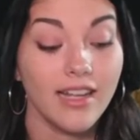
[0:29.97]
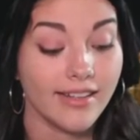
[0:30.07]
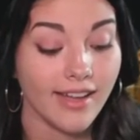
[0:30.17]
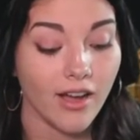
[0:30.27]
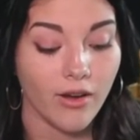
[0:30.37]

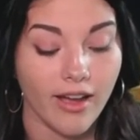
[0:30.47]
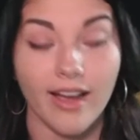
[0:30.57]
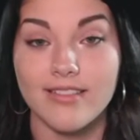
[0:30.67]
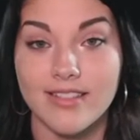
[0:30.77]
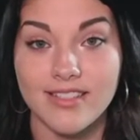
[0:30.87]
Now,
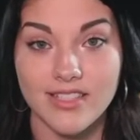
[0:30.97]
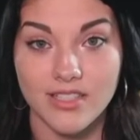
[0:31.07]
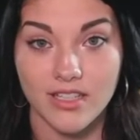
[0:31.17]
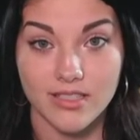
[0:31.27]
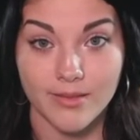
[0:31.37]
since I
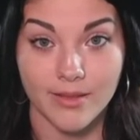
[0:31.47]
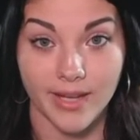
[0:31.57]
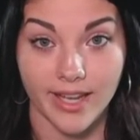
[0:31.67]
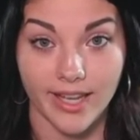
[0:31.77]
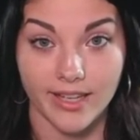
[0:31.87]
started doing
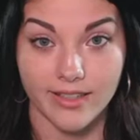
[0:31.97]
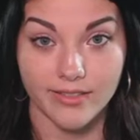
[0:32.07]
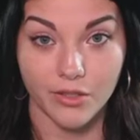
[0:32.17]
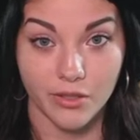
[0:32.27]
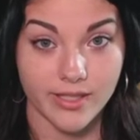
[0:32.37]
my
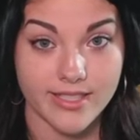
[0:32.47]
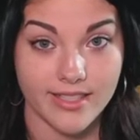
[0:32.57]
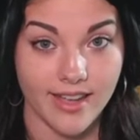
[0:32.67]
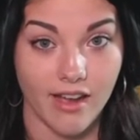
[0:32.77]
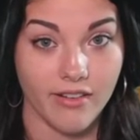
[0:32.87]
quarantine
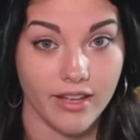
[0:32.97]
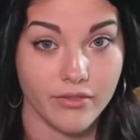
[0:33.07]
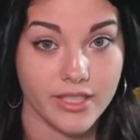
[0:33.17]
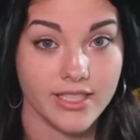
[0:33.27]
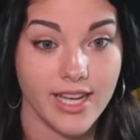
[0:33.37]
account,
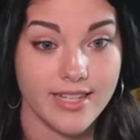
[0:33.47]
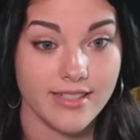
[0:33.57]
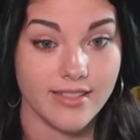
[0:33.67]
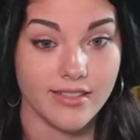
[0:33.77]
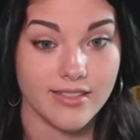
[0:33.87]
I've
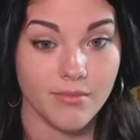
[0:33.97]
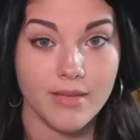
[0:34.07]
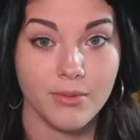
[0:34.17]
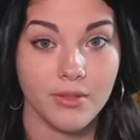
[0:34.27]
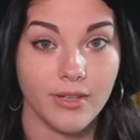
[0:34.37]
realized that some
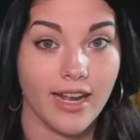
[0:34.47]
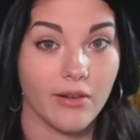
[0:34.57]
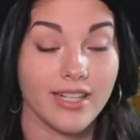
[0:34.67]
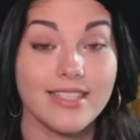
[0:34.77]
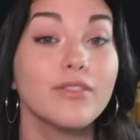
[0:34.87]
people are
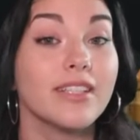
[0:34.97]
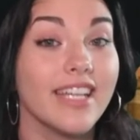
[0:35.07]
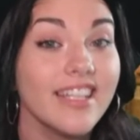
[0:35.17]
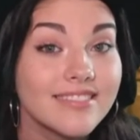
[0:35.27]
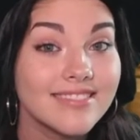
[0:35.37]
counting
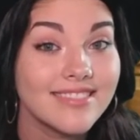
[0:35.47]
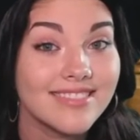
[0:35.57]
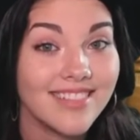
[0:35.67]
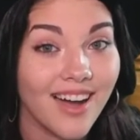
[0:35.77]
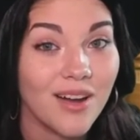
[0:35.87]
differently.
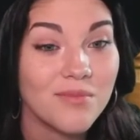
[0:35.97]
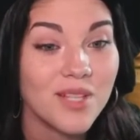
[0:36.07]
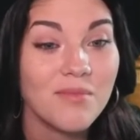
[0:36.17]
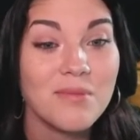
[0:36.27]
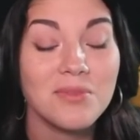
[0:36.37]

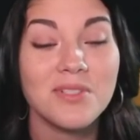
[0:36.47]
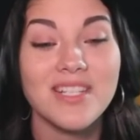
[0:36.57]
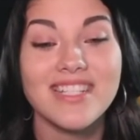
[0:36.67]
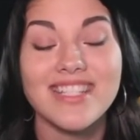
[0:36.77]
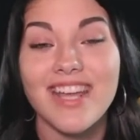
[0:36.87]
Some people,
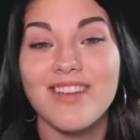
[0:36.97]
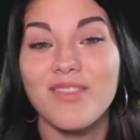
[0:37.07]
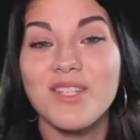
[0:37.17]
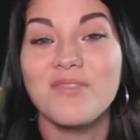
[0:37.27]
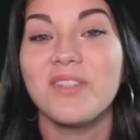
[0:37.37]
it's day
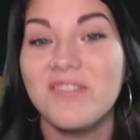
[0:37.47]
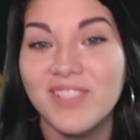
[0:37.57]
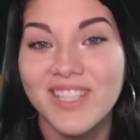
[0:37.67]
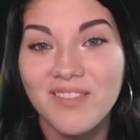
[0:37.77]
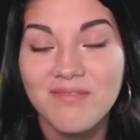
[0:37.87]
54
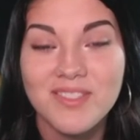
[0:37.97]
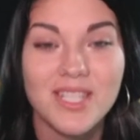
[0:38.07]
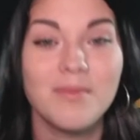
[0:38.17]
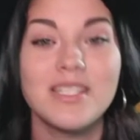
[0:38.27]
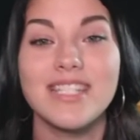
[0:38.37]
for them.
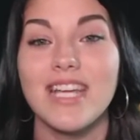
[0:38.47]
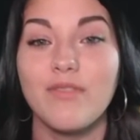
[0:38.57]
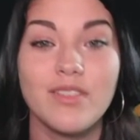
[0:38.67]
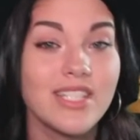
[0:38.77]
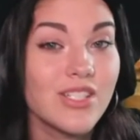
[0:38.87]
Some it's day
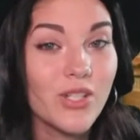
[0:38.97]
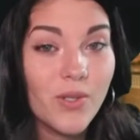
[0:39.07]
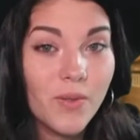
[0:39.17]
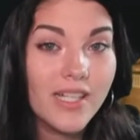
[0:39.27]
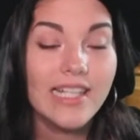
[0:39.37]

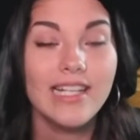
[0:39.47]
52.